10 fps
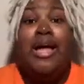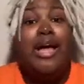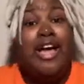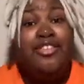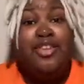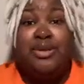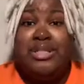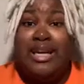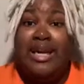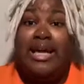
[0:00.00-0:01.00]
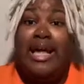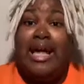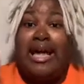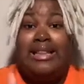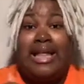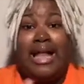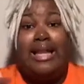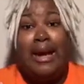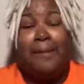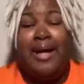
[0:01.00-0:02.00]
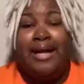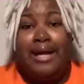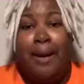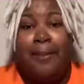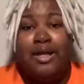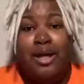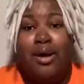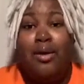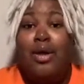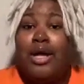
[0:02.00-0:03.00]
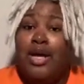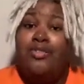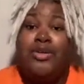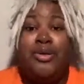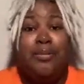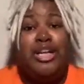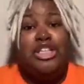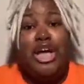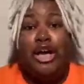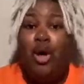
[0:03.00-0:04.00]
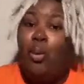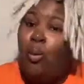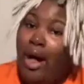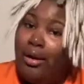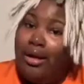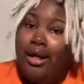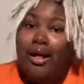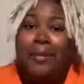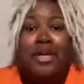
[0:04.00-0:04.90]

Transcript: If you did, hit that like button down below. If you're new to my channel, welcome.